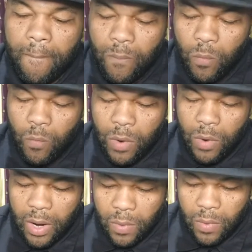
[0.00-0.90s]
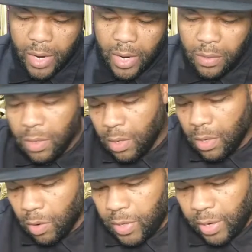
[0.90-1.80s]
Right.
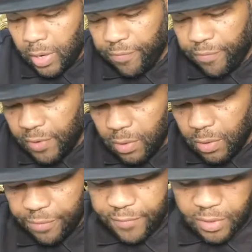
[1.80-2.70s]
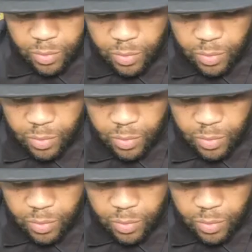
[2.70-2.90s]
Okay, we finna run out.